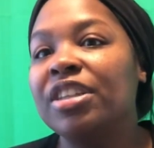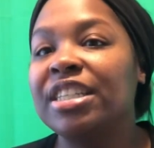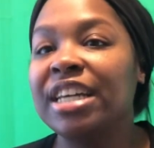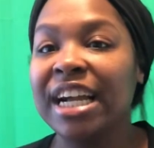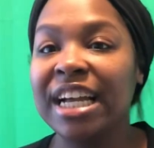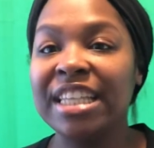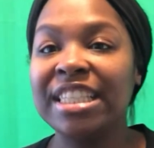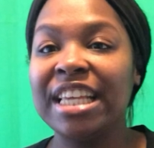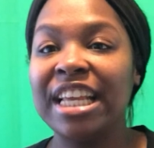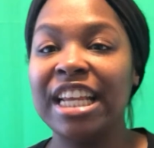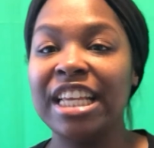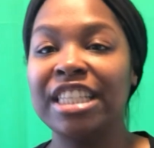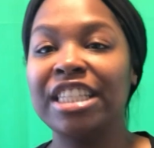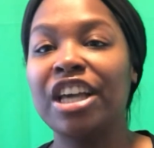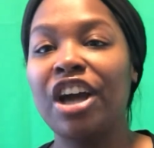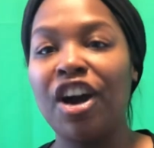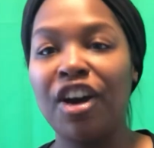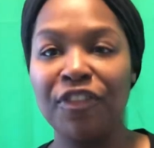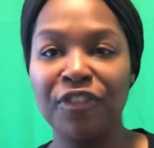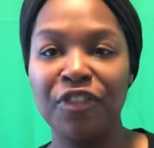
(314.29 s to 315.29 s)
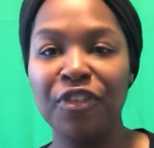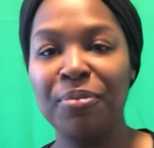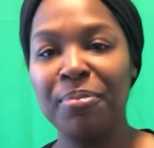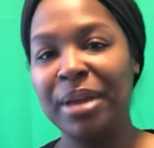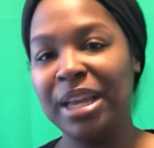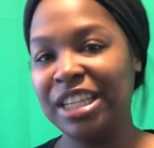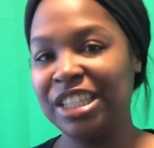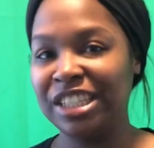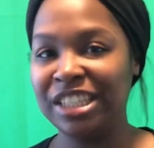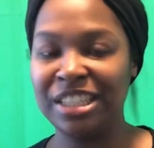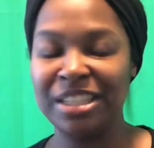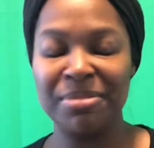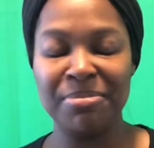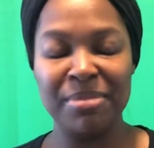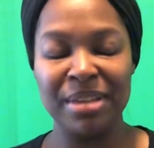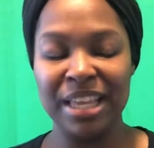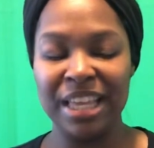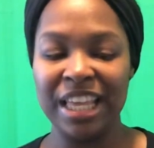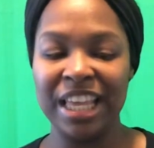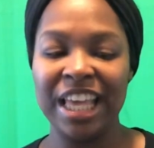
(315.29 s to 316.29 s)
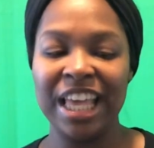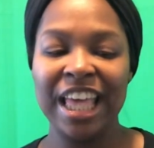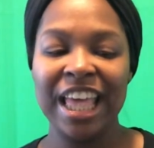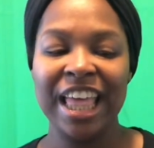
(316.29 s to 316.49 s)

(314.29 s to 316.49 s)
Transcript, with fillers: like I said, it's confirmation to me